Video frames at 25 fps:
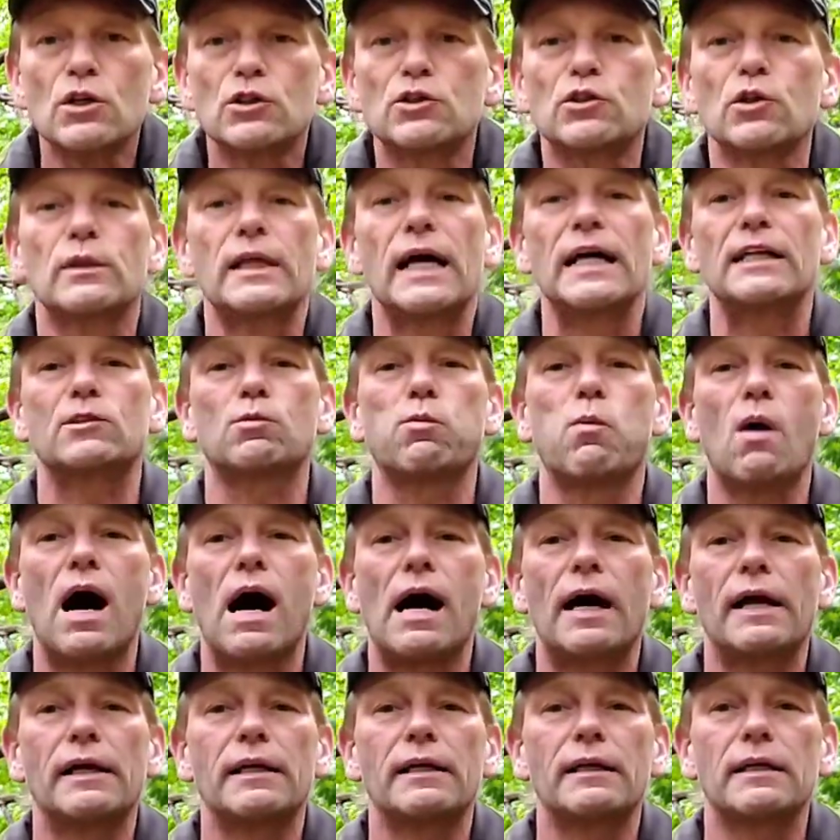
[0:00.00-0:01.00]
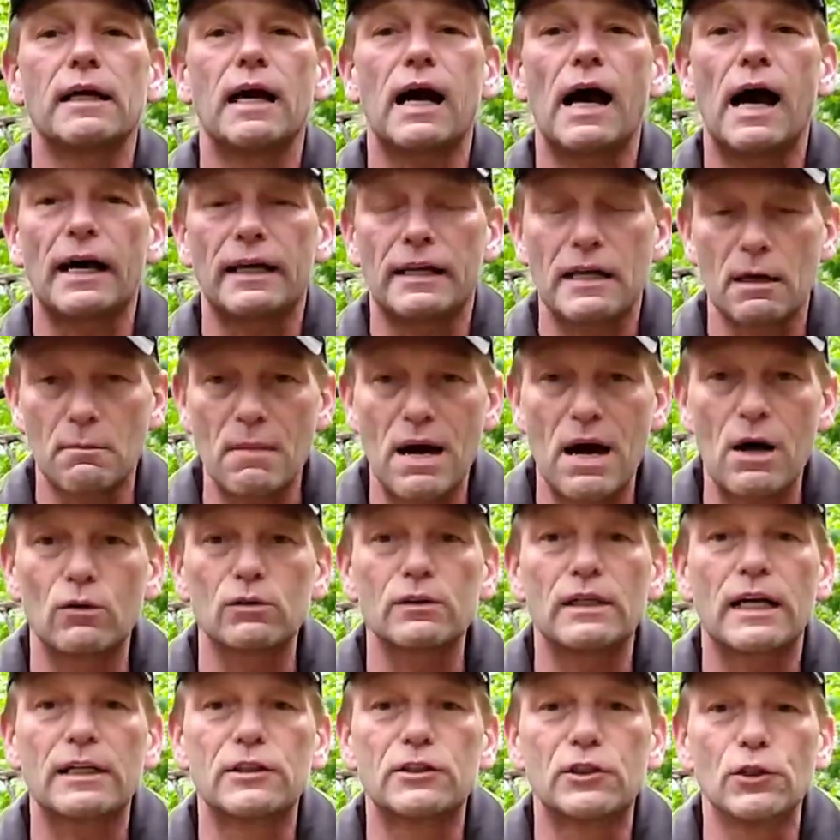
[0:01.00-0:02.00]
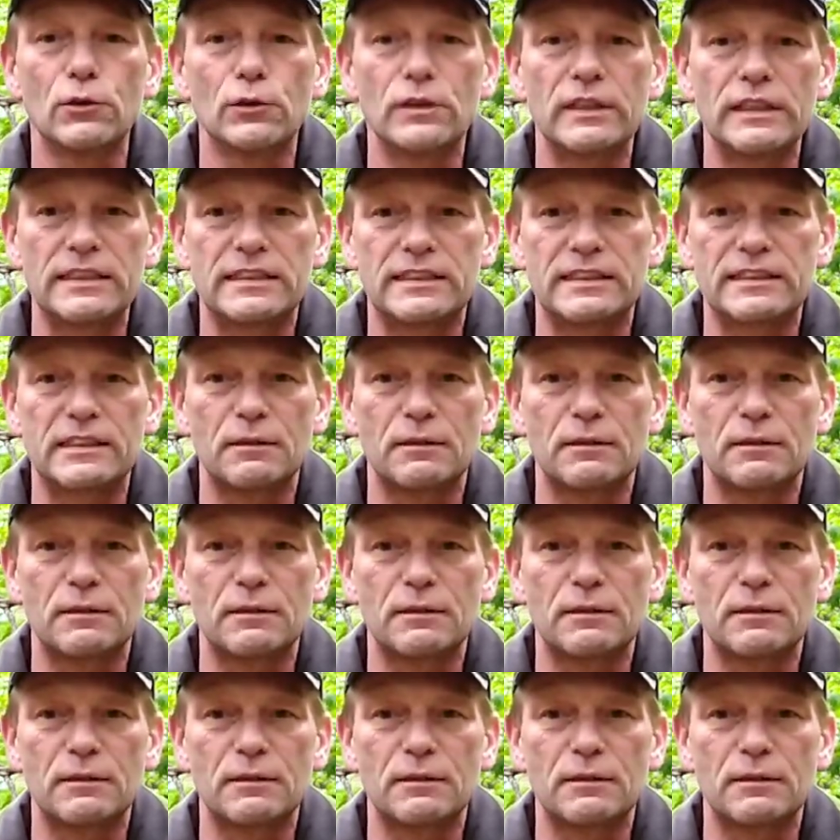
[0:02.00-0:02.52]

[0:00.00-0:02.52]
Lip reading: So that's why I come out and I do these